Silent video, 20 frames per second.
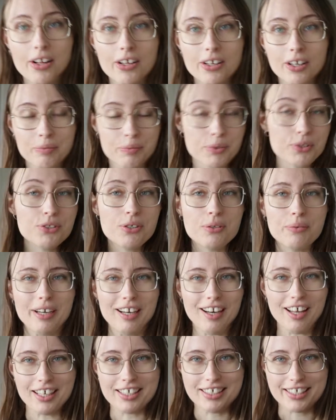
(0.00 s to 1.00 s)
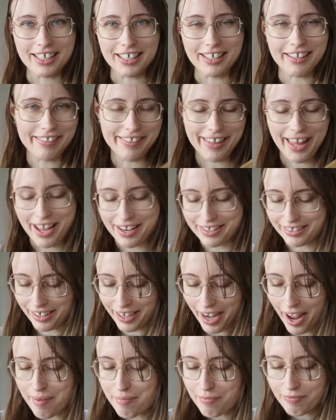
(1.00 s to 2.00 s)
I'm also realising that I
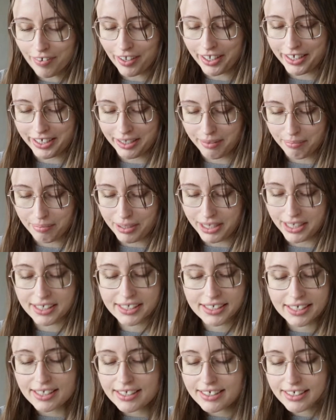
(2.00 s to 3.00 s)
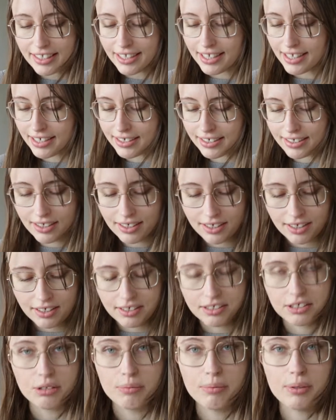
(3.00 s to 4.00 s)
am finding pieces that,
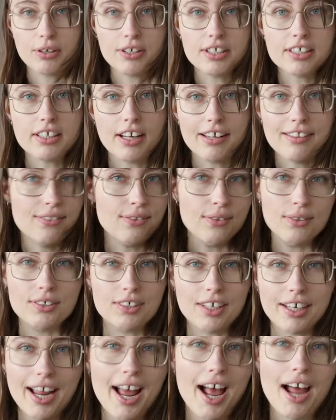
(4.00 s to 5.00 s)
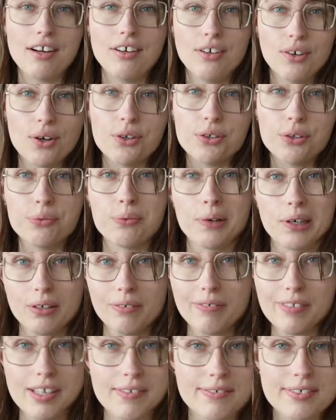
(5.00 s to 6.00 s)
to be honest, I thought I had gotten rid
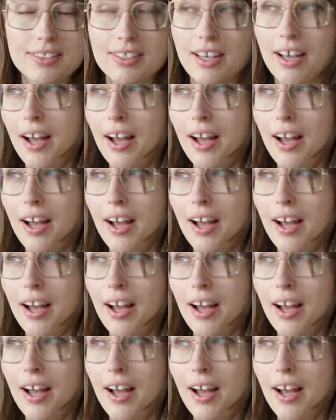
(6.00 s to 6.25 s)
of this.